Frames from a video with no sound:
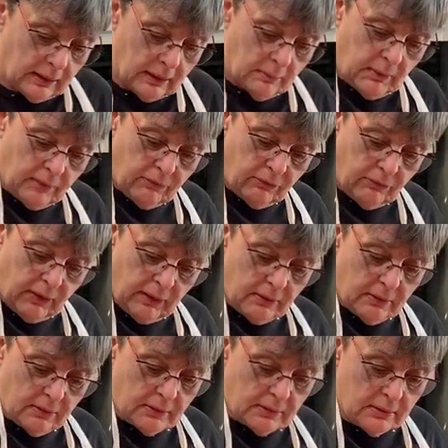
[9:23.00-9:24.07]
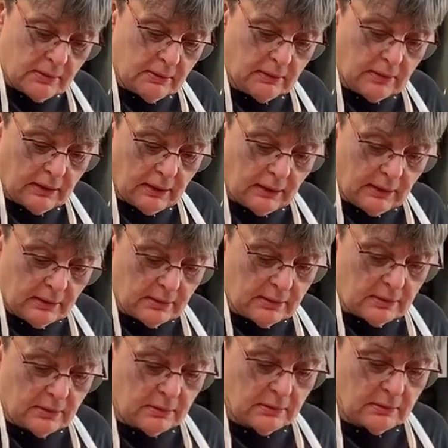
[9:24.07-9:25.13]
And my friends, that
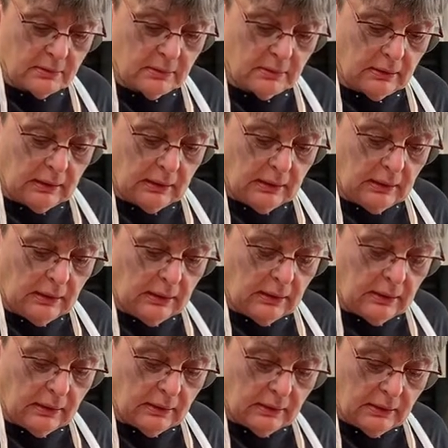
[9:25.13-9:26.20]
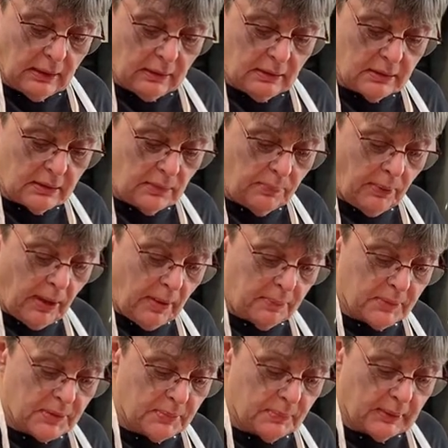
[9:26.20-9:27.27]
is the
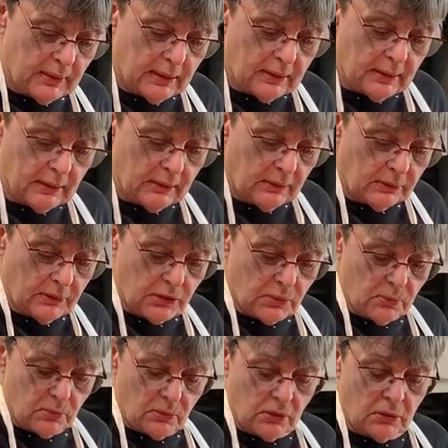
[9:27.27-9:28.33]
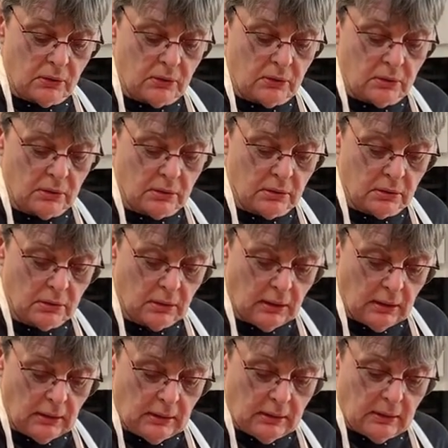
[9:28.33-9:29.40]
pop spaghetti. Now this will cook
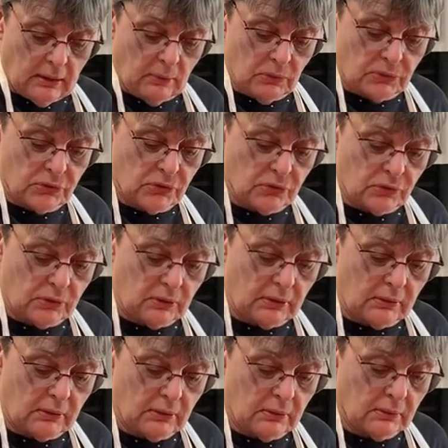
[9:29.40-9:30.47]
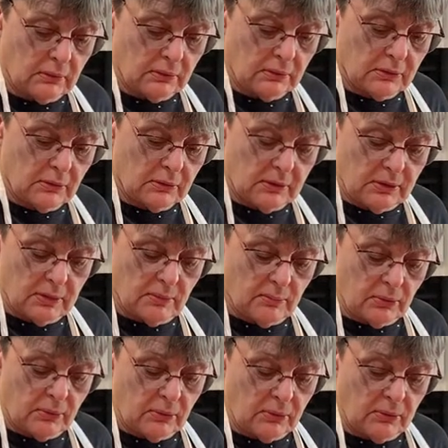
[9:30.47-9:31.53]
and we'll stir it so it doesn't
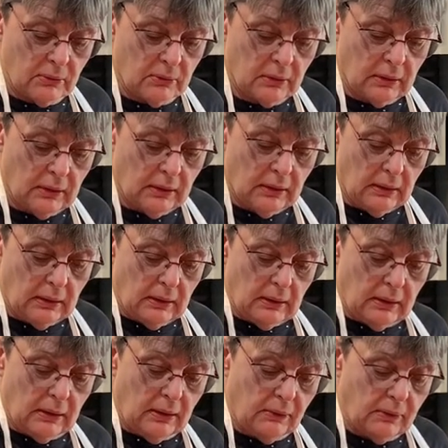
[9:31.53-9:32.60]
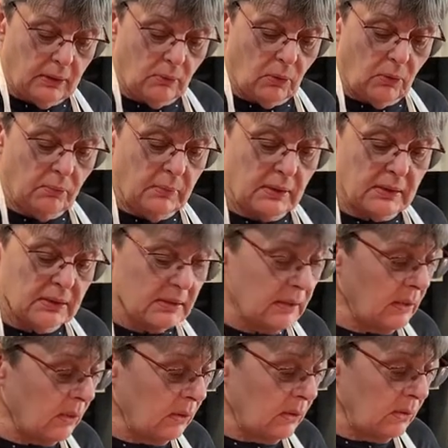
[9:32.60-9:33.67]
burn. And then we'll mix it
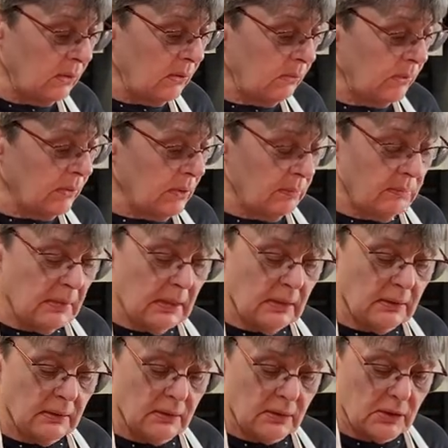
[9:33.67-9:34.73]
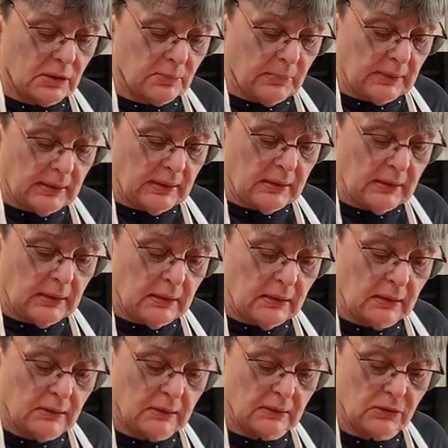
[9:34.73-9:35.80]
all with the meat and the spaghetti
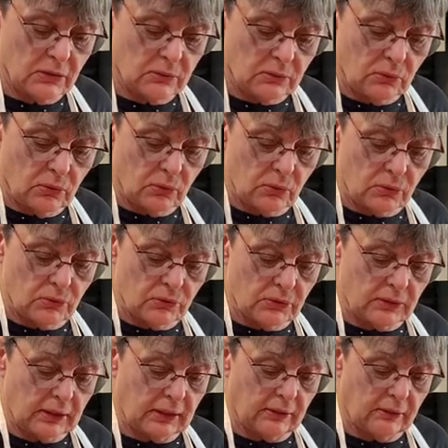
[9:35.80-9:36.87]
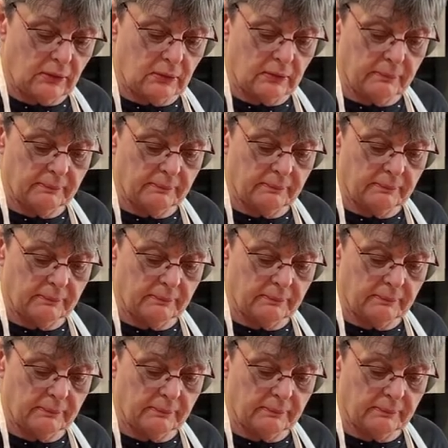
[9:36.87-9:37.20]
noodles later.